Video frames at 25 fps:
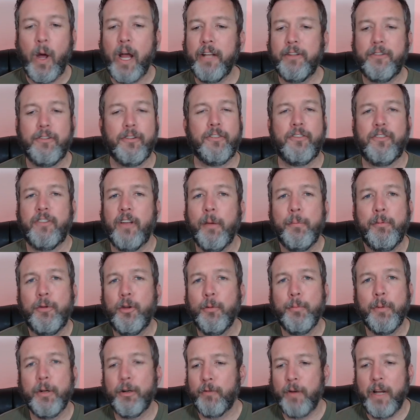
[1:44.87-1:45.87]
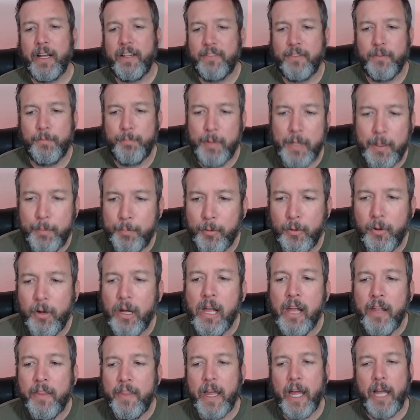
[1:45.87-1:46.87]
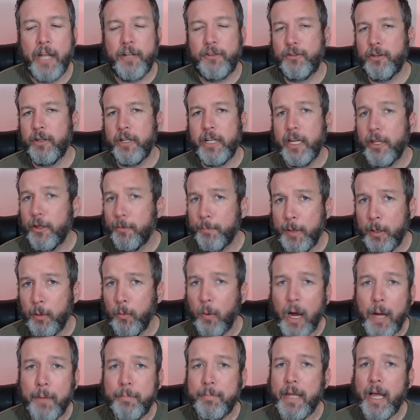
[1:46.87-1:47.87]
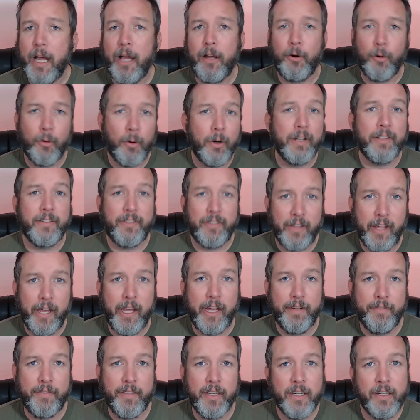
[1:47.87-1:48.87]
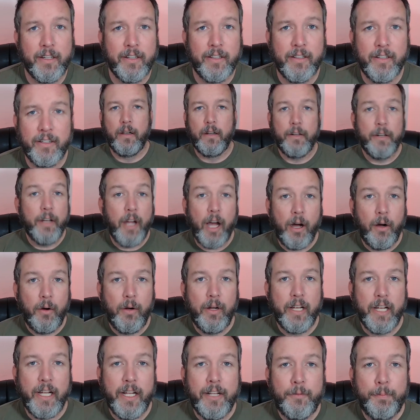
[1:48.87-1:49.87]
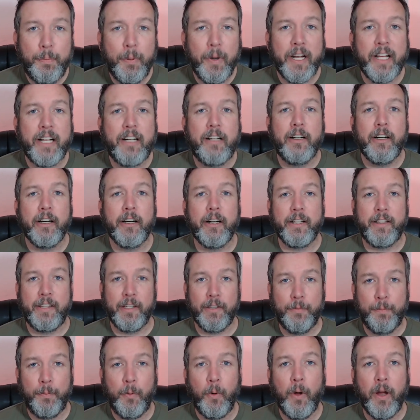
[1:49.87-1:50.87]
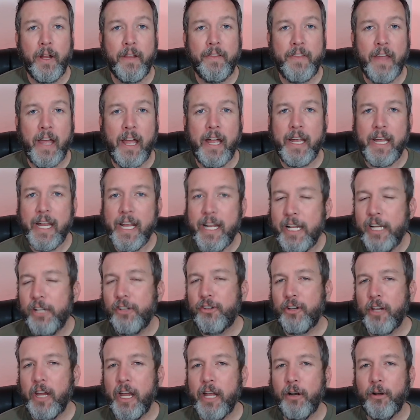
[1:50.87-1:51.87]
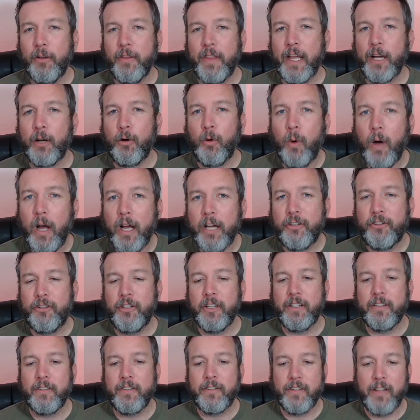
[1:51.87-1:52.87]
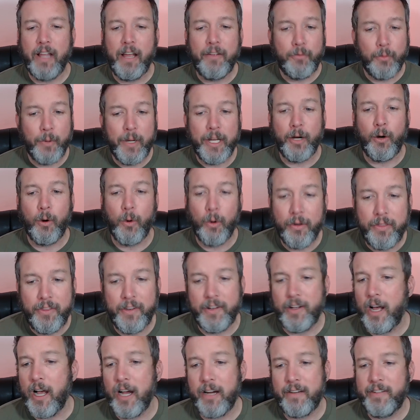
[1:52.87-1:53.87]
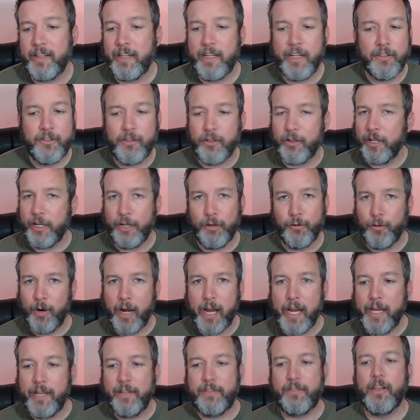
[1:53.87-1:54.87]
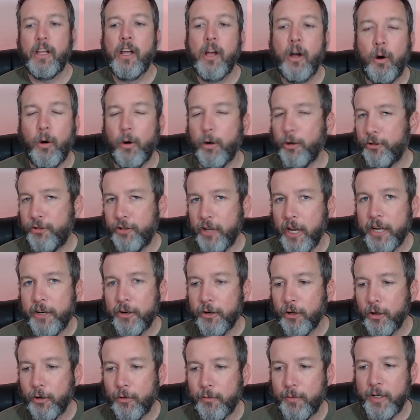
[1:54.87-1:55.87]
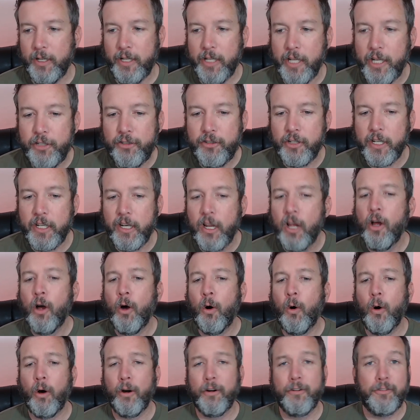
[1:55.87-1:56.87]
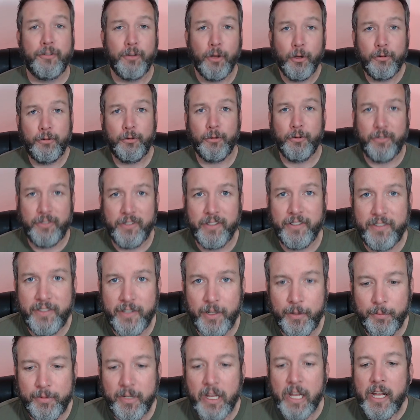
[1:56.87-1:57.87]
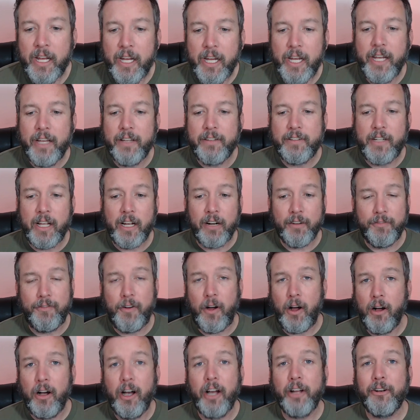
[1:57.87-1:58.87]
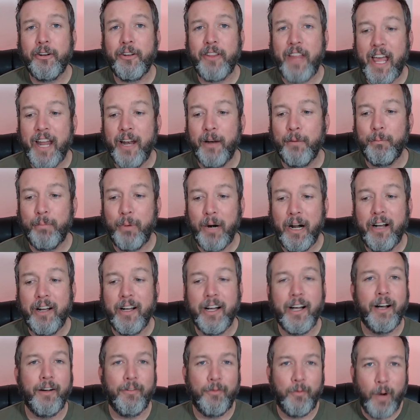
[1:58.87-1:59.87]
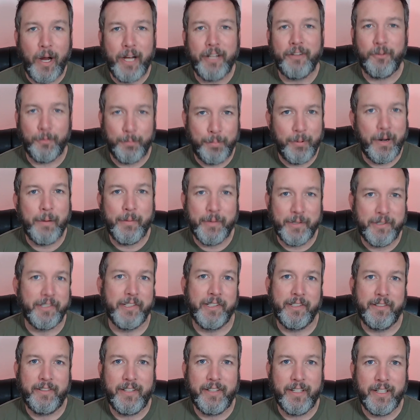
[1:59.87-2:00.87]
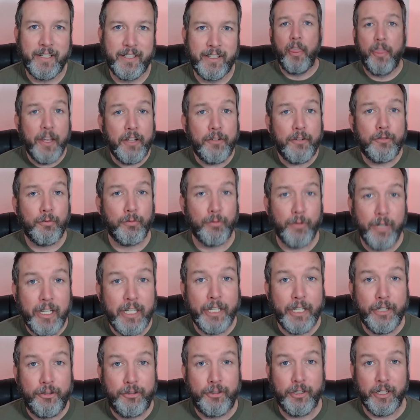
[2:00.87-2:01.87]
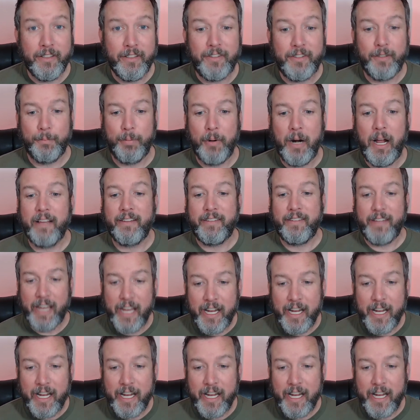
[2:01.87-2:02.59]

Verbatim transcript: whites are subhuman race of people that should either be wiped out or enslaved. No, it's pretty clear at this point that any channel that questions left-wing orthodoxy concerning race or gender, religion, or social systems is going to fall under that umbrella of white supremacist. This really shouldn't surprise